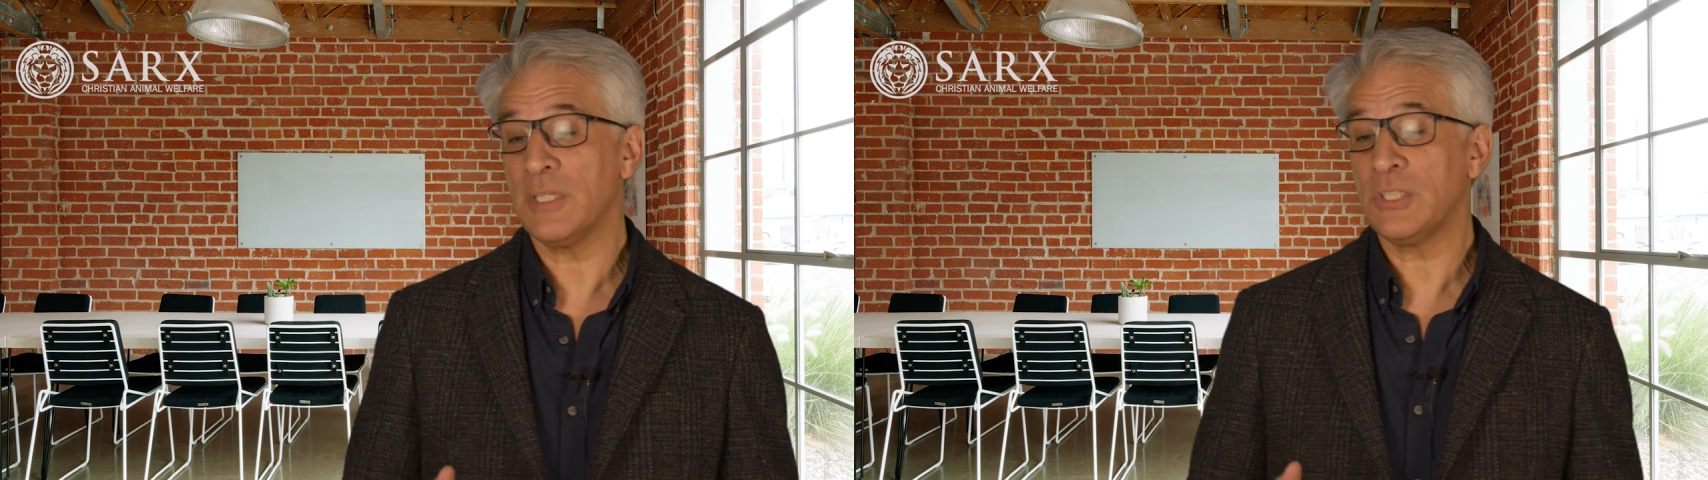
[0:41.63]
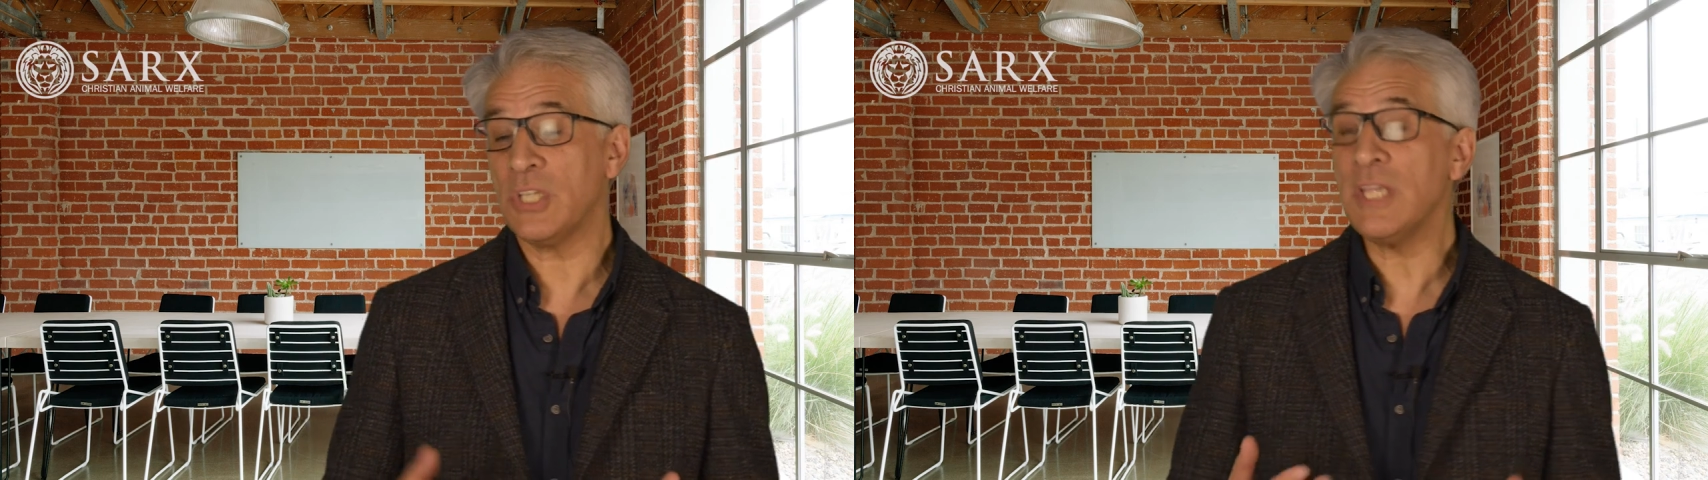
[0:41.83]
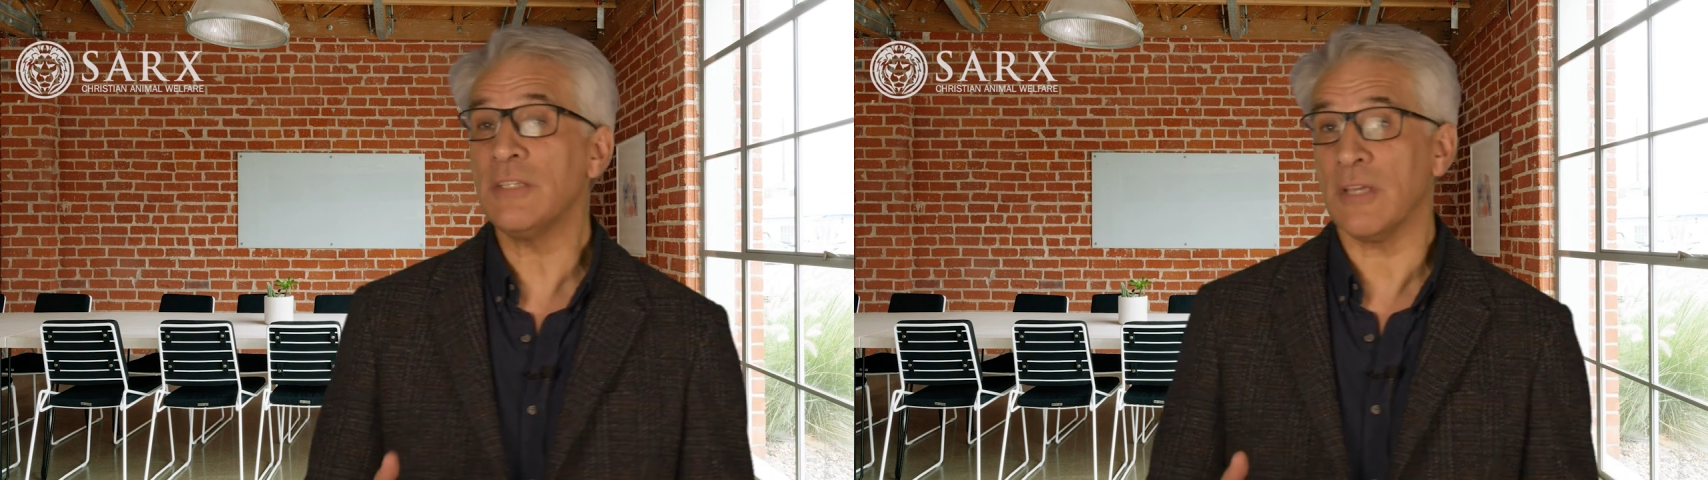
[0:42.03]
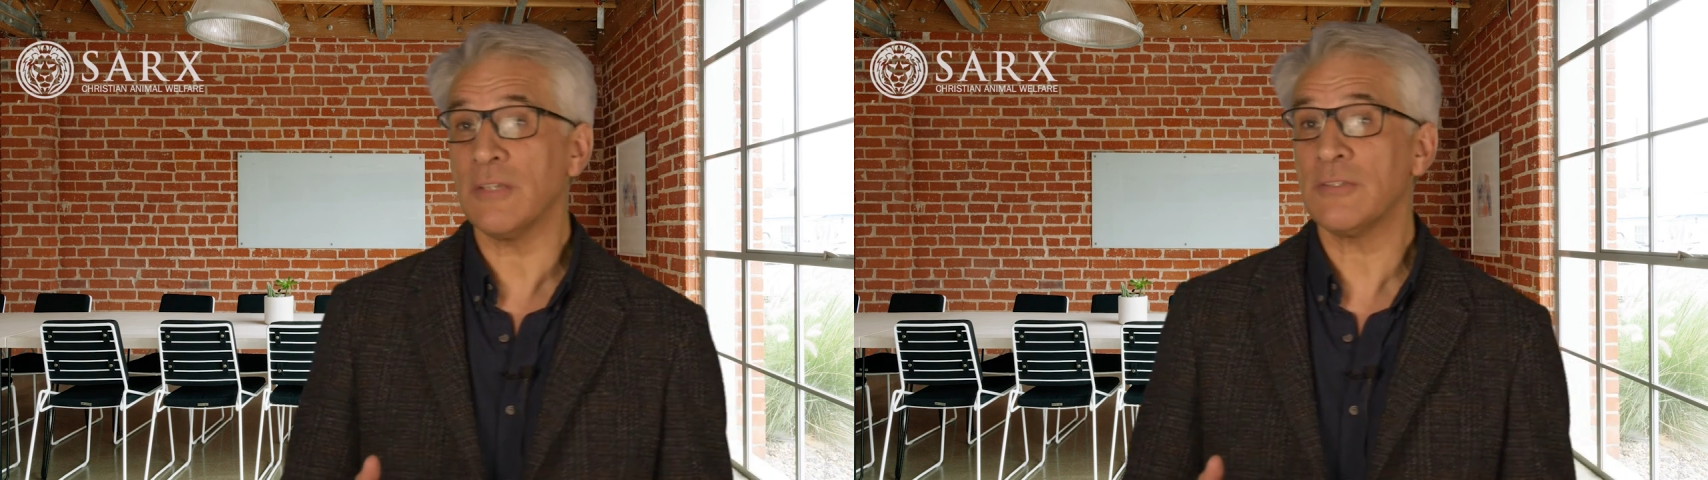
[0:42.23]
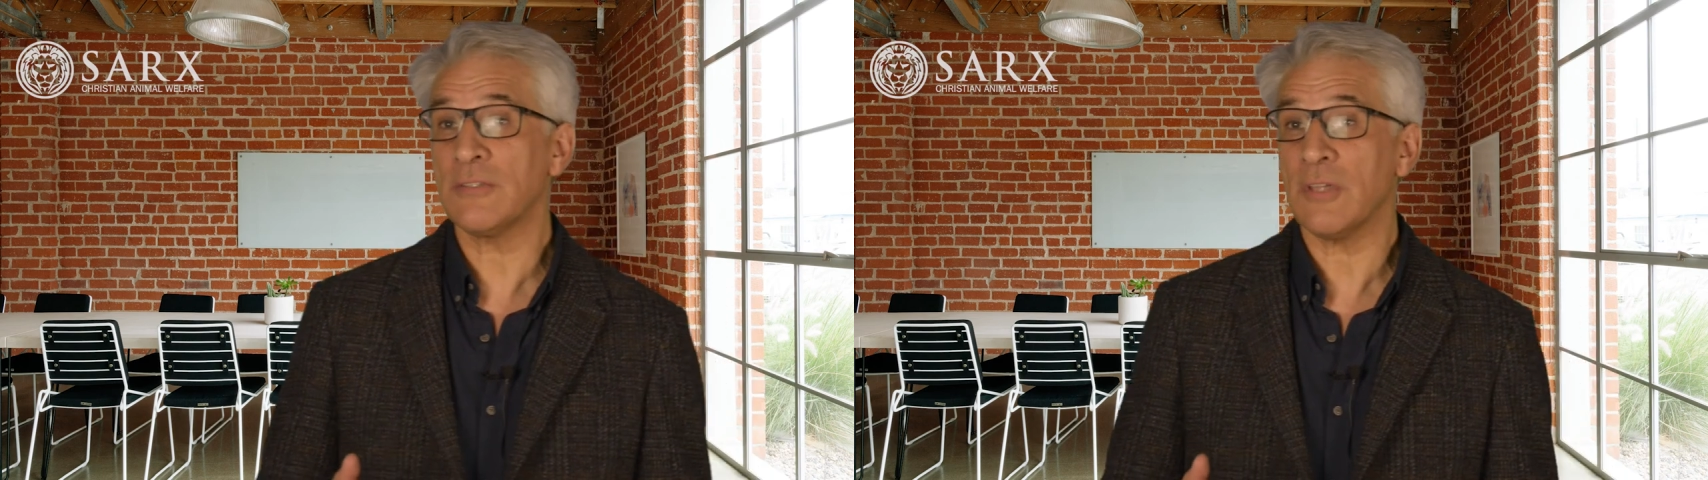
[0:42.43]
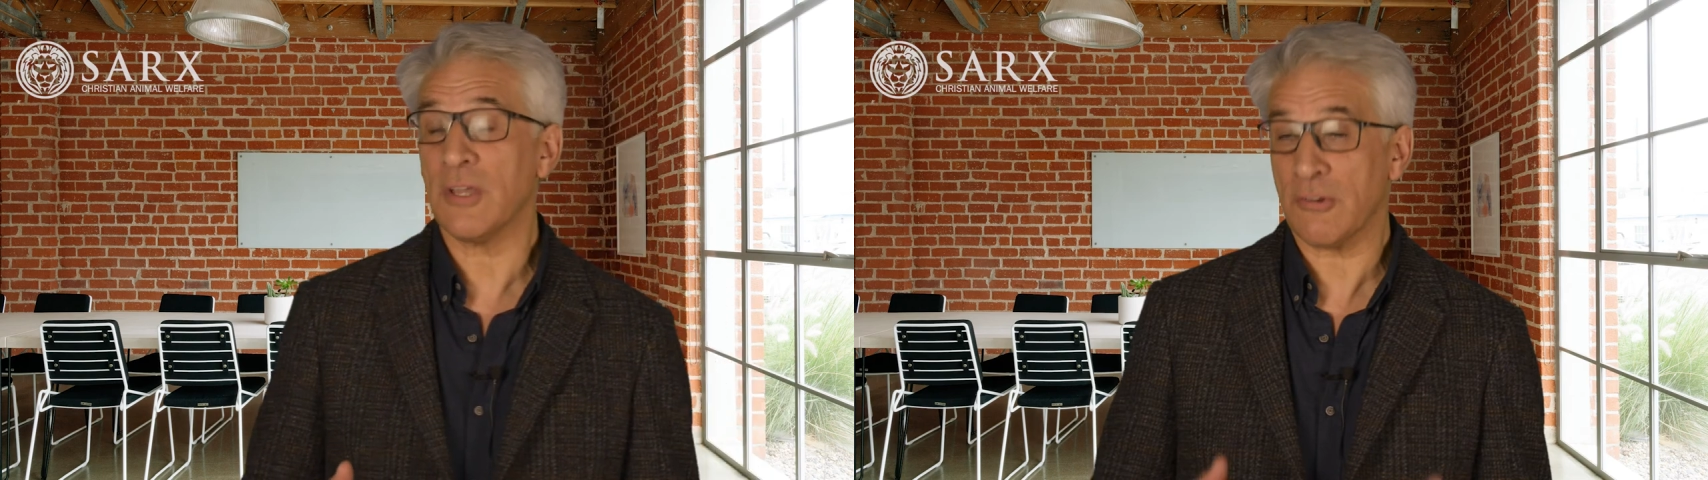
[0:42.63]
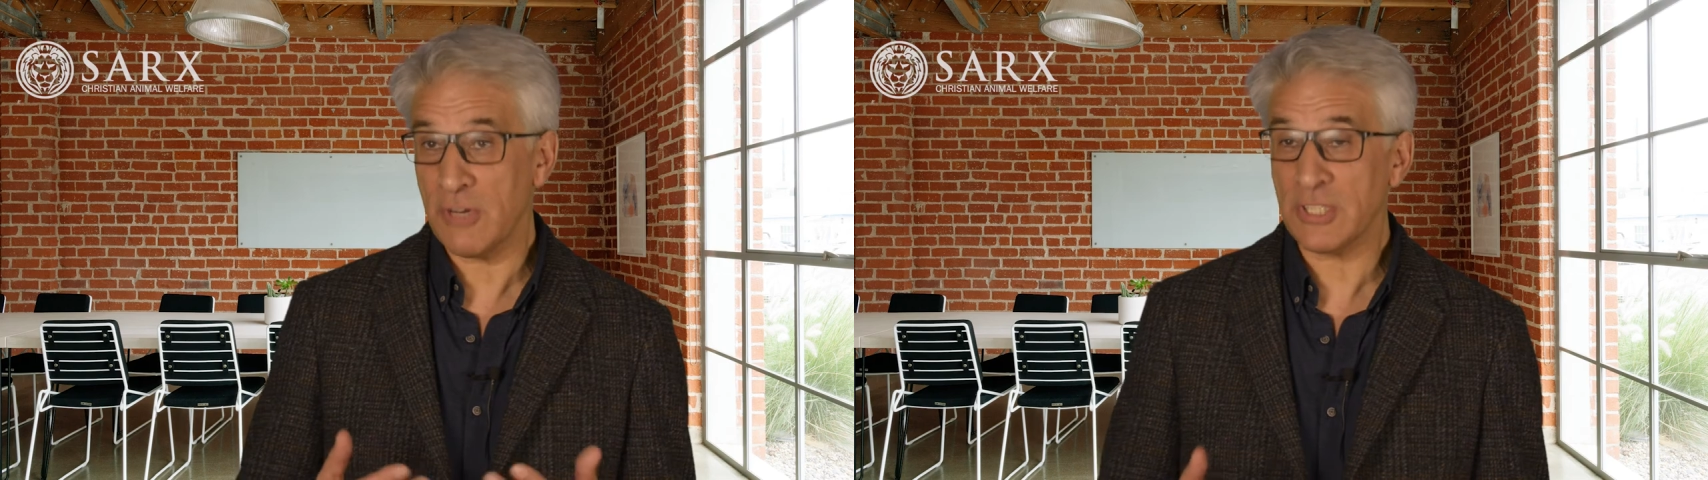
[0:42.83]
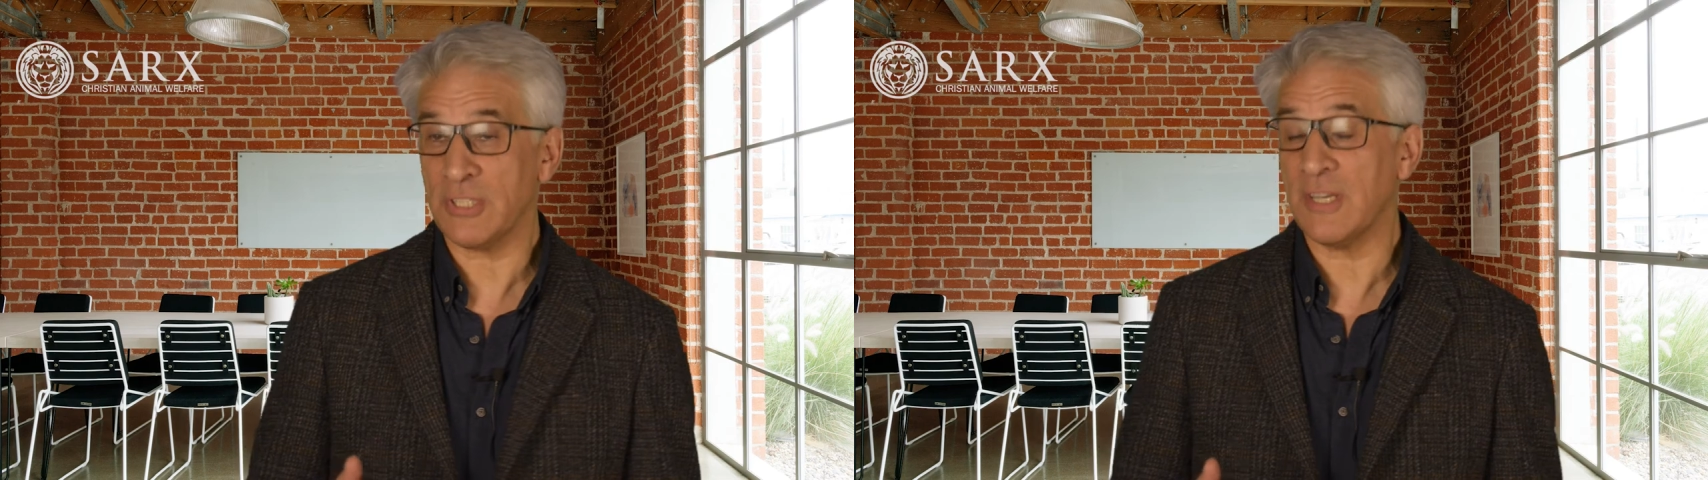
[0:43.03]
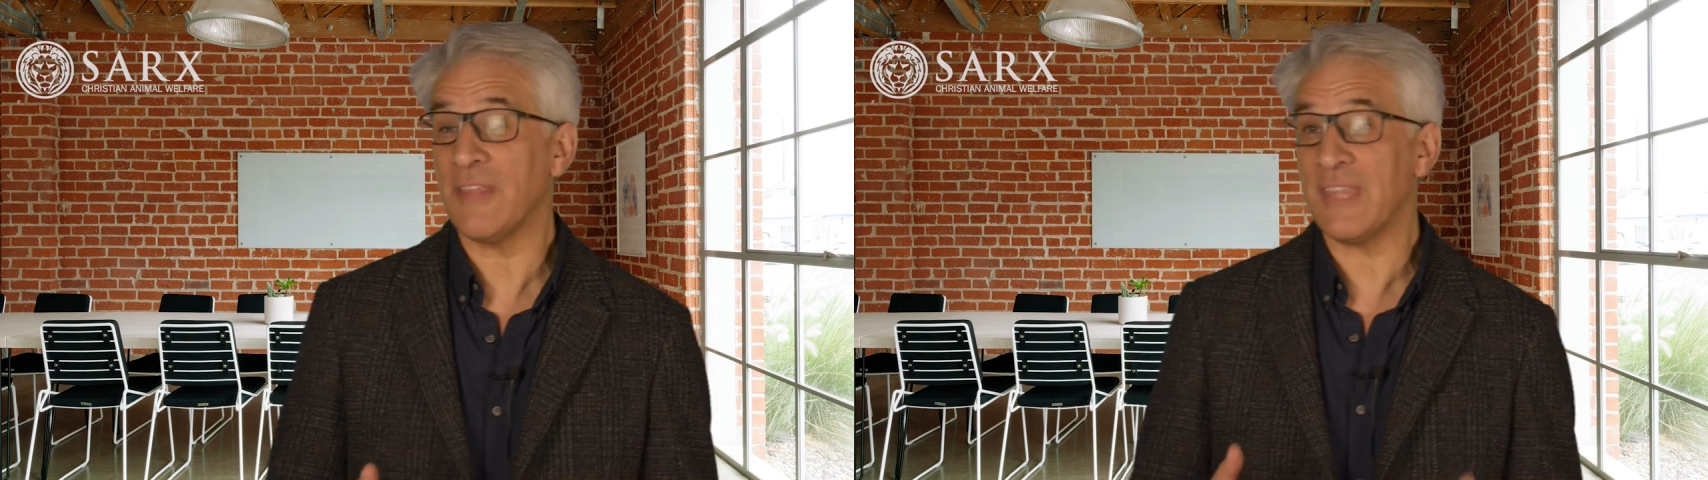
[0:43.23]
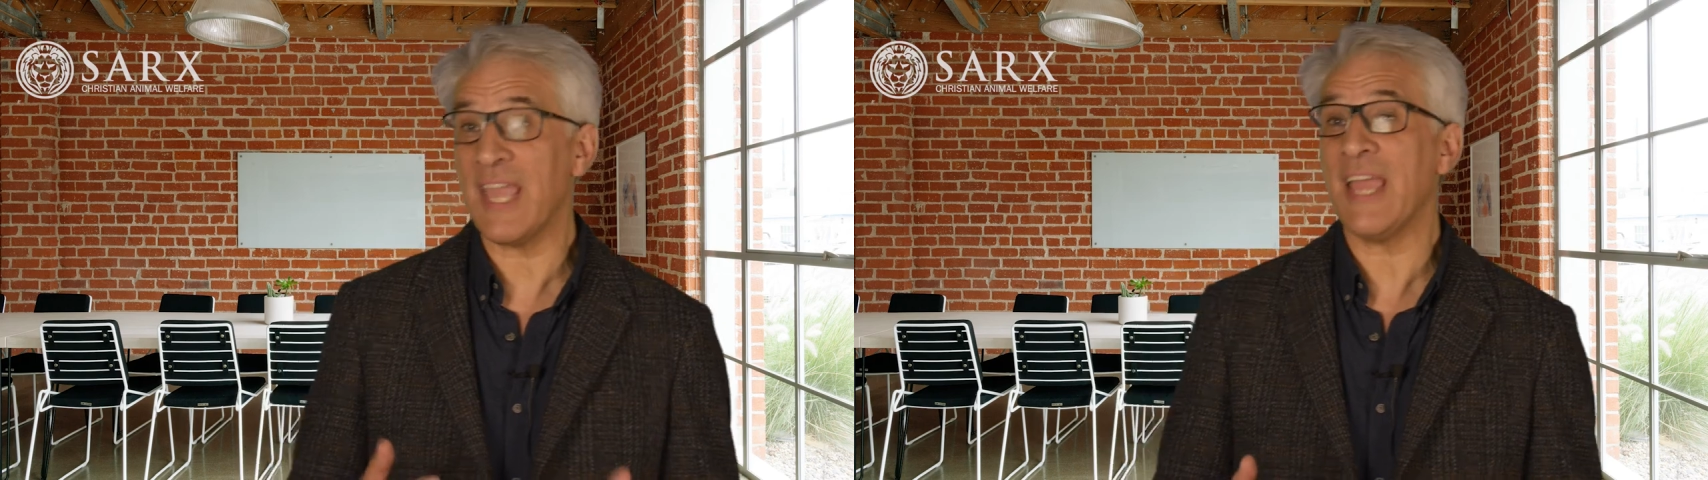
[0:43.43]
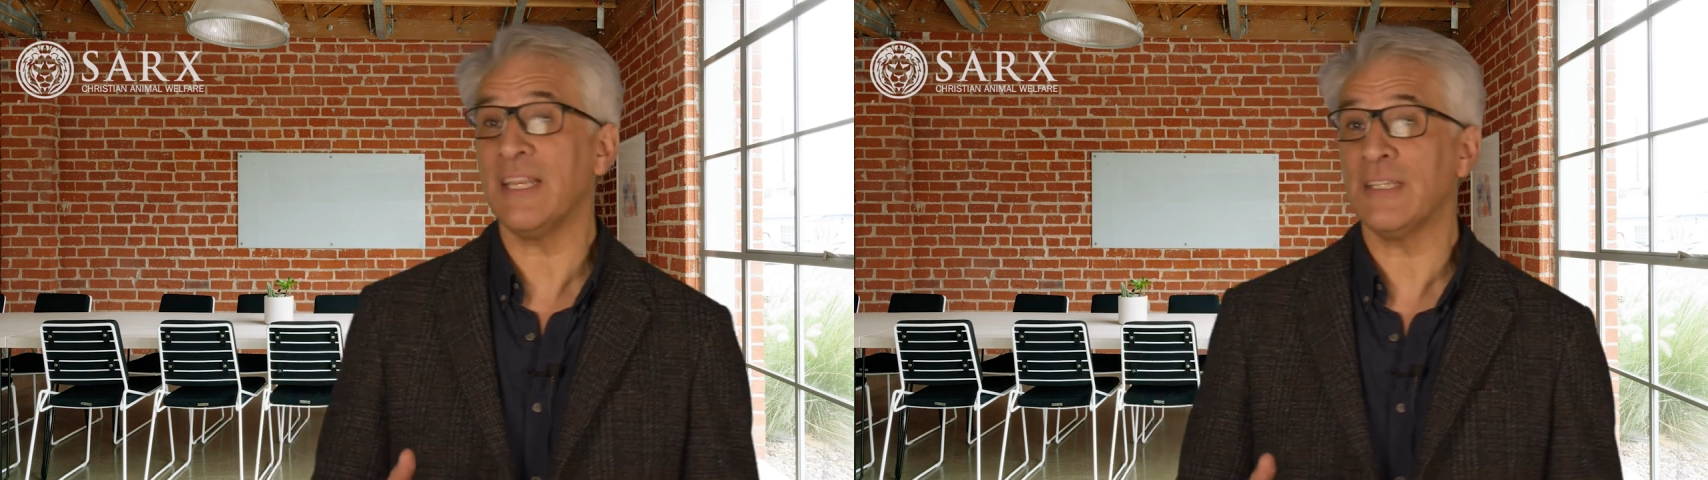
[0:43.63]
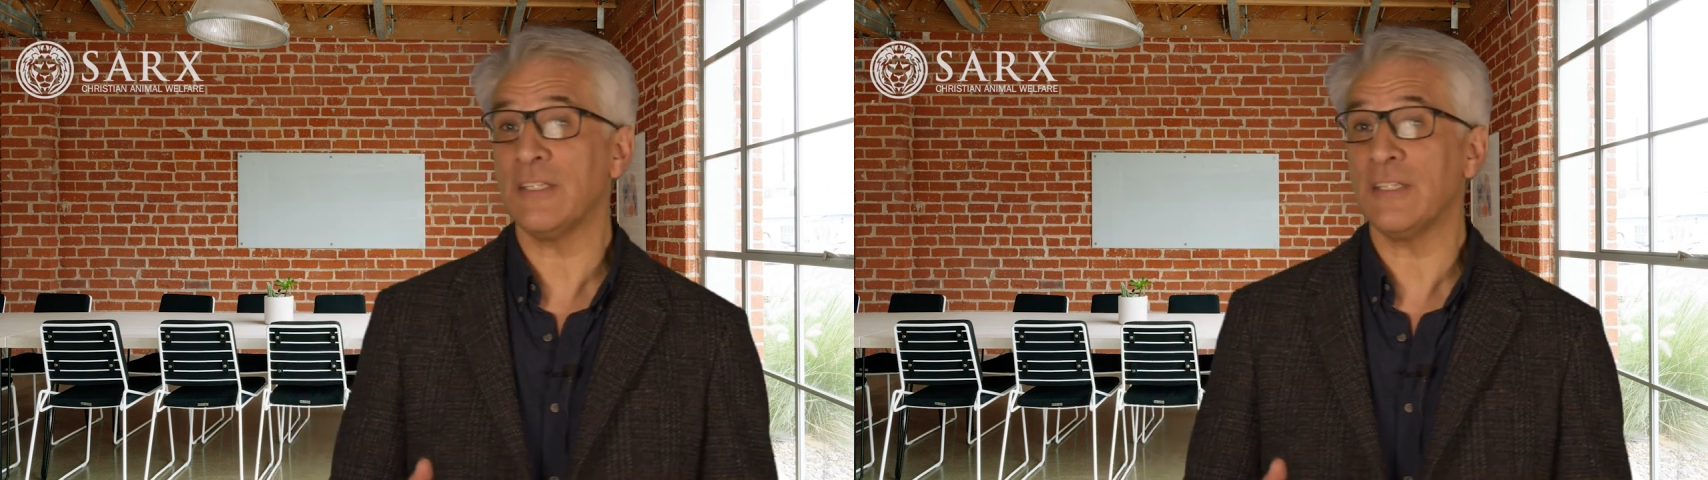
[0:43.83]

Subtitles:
Jesus, a Christian in the end,